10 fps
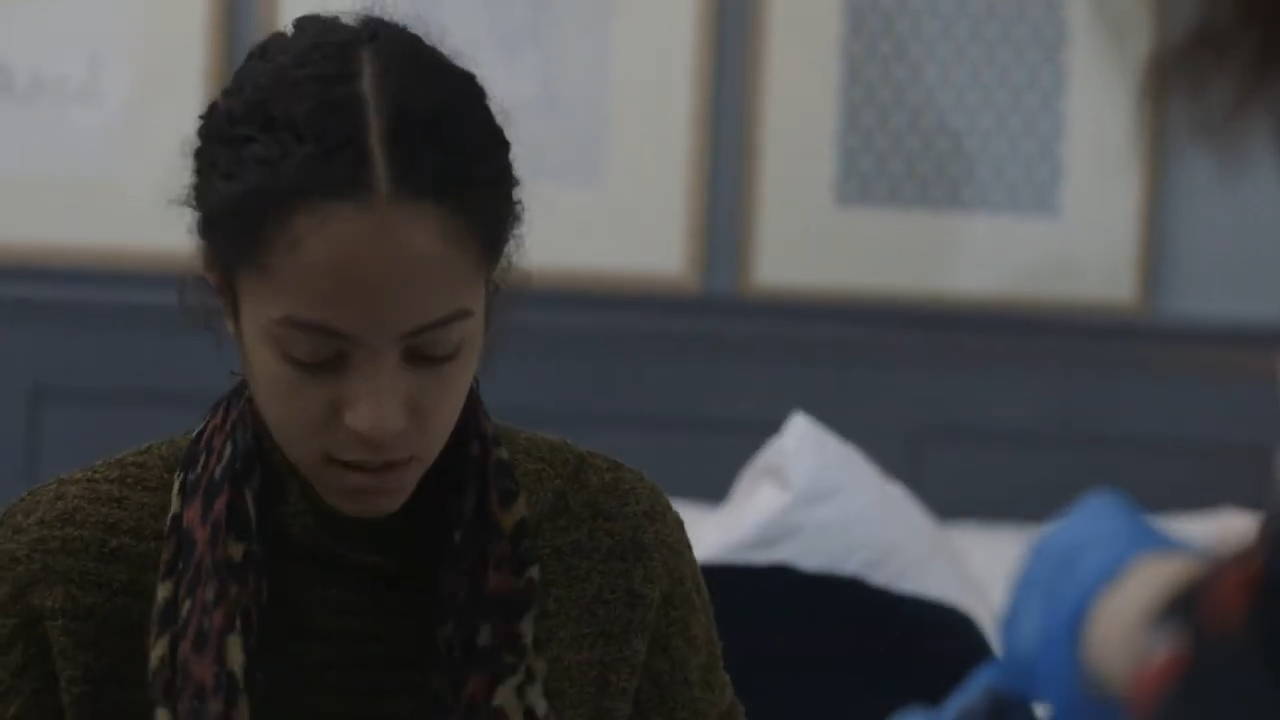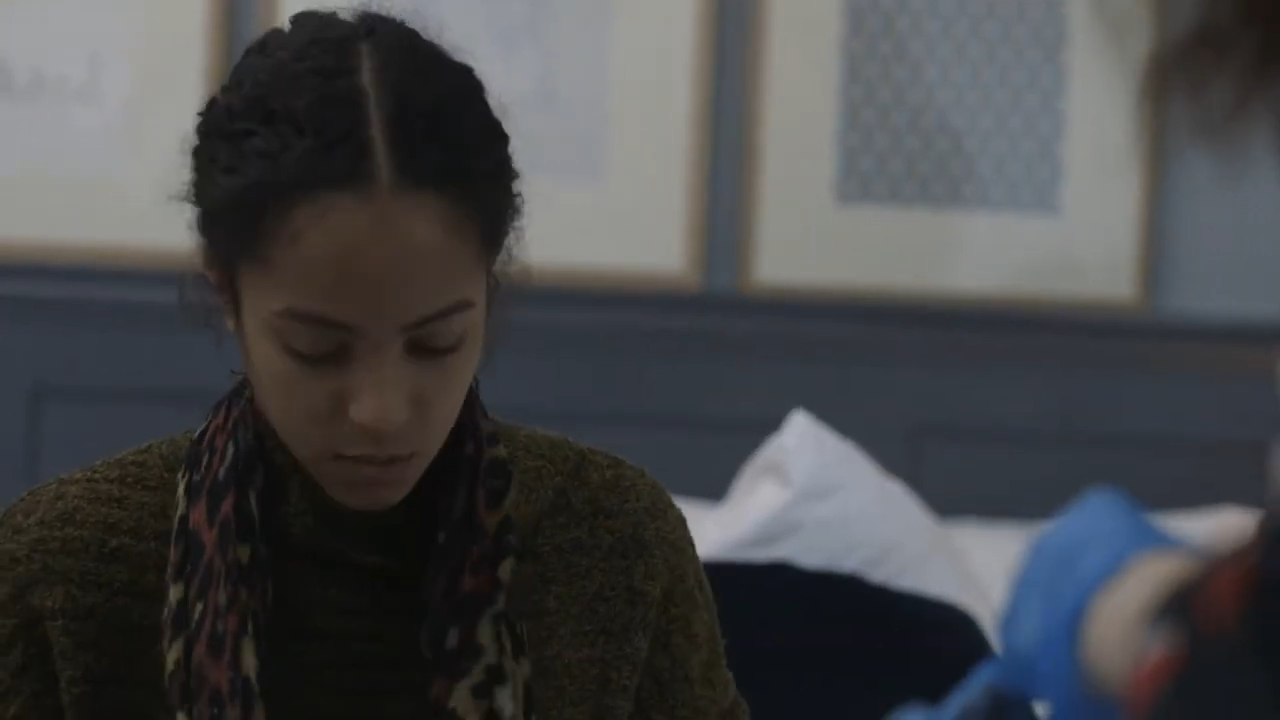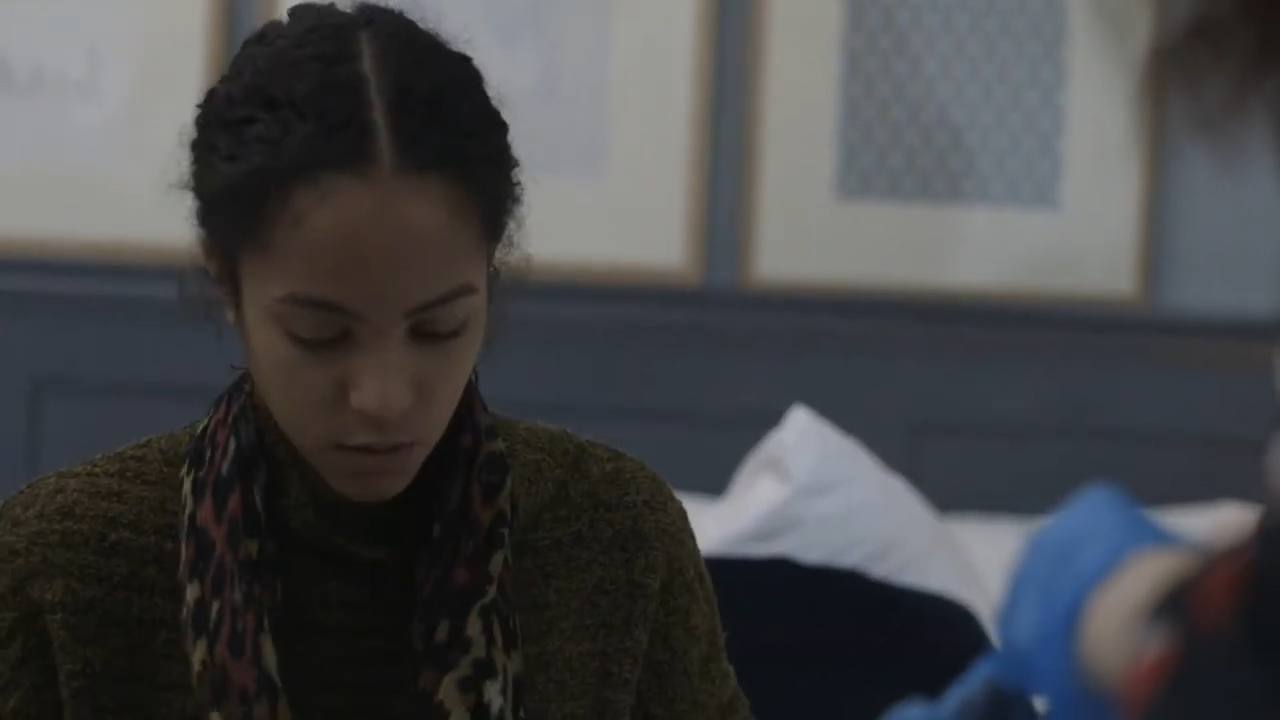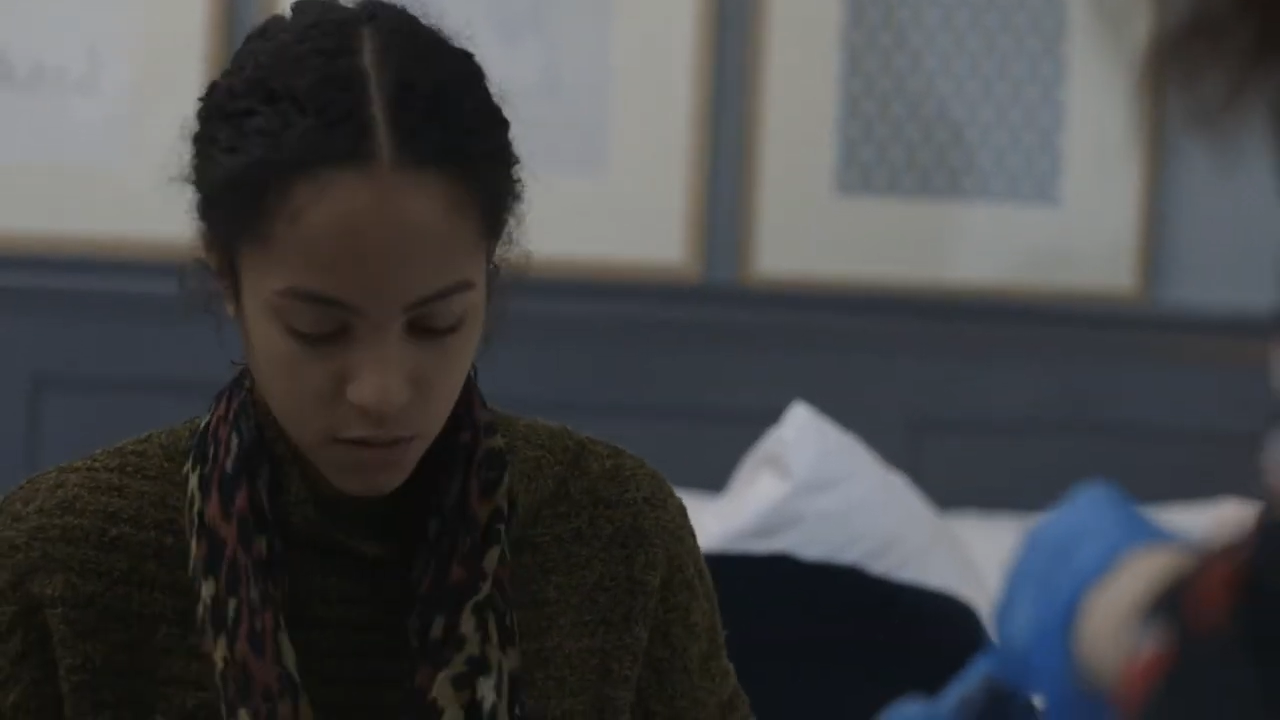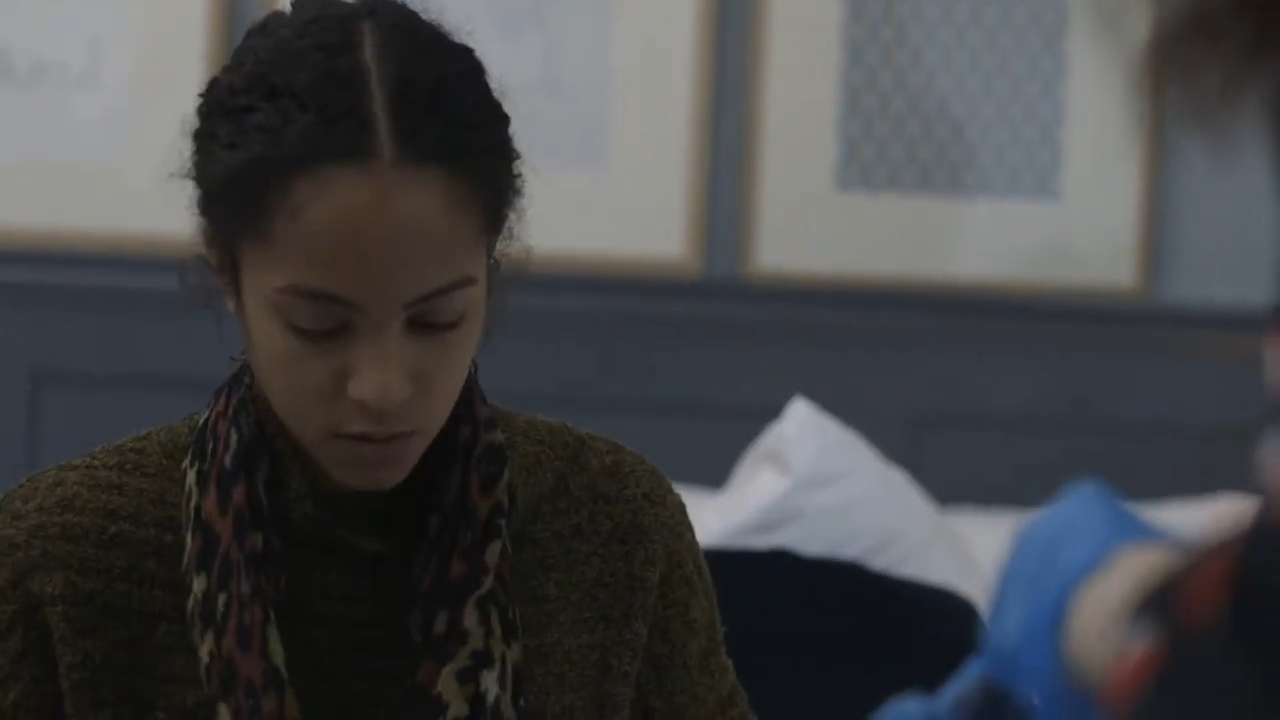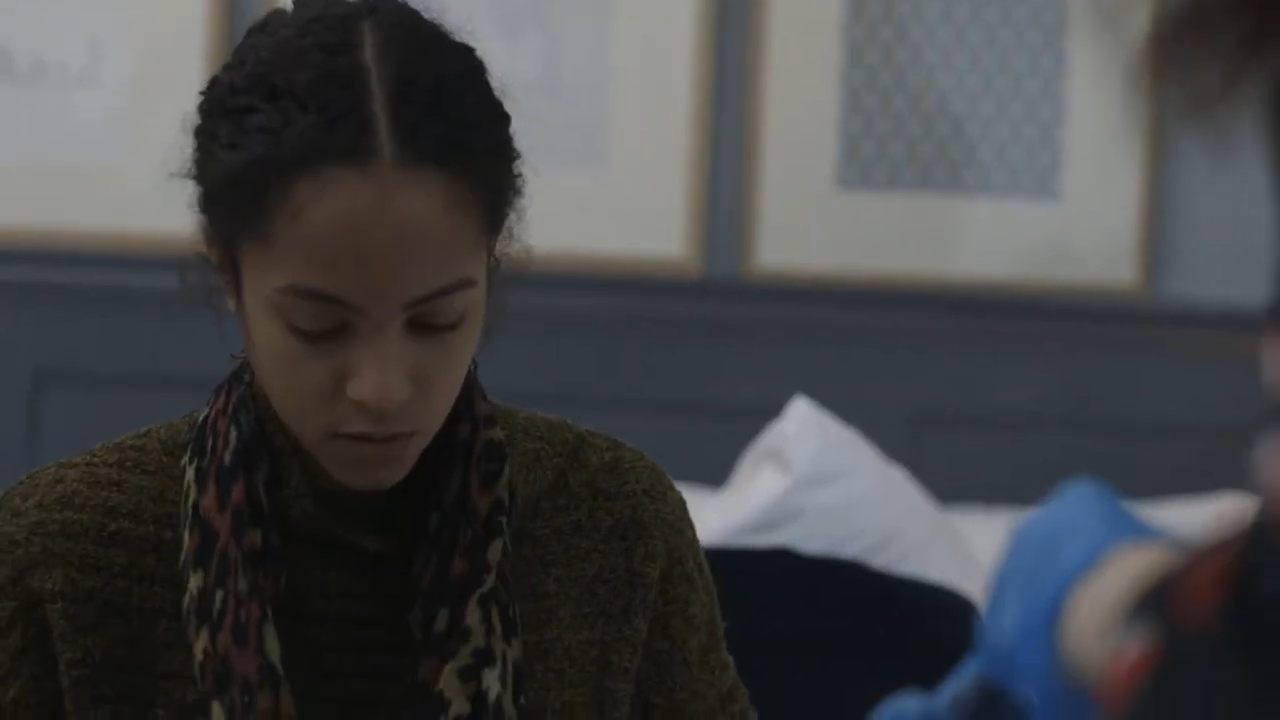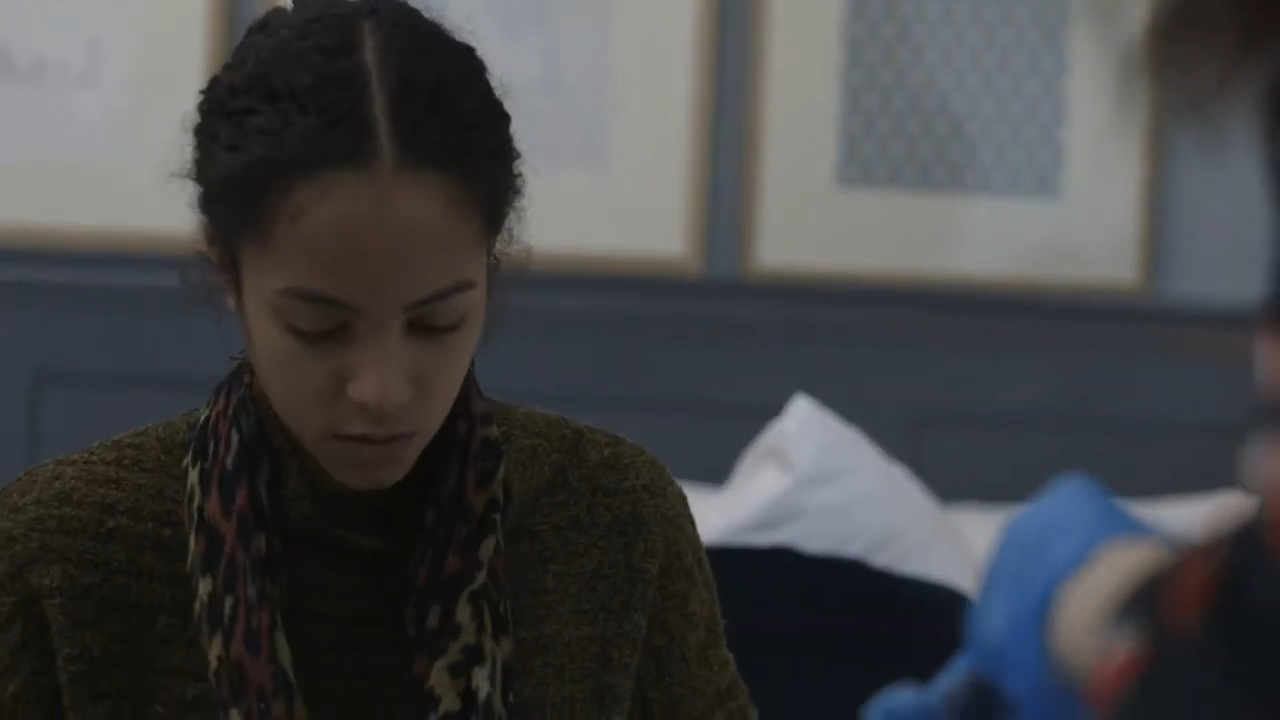someone.